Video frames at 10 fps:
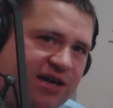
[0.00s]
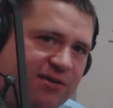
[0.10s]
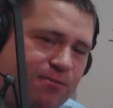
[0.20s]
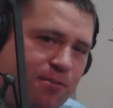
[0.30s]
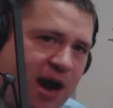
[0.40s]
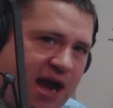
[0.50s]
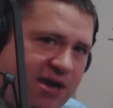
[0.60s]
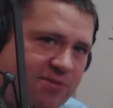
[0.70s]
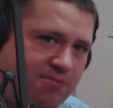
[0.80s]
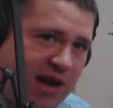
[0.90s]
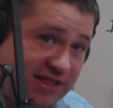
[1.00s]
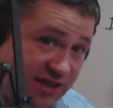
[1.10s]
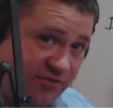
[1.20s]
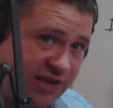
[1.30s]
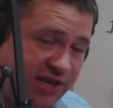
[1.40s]
my
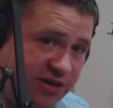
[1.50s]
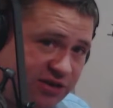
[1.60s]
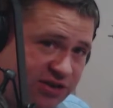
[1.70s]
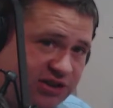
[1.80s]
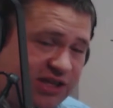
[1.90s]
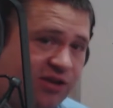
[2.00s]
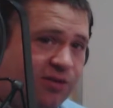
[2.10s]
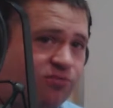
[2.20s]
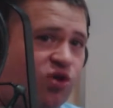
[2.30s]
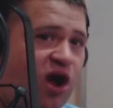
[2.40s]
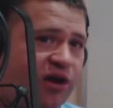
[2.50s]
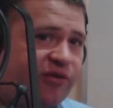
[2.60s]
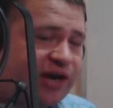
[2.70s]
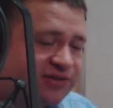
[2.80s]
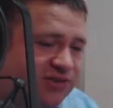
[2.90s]
living here is still in
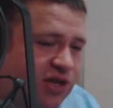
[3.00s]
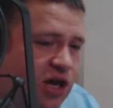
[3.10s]
progress.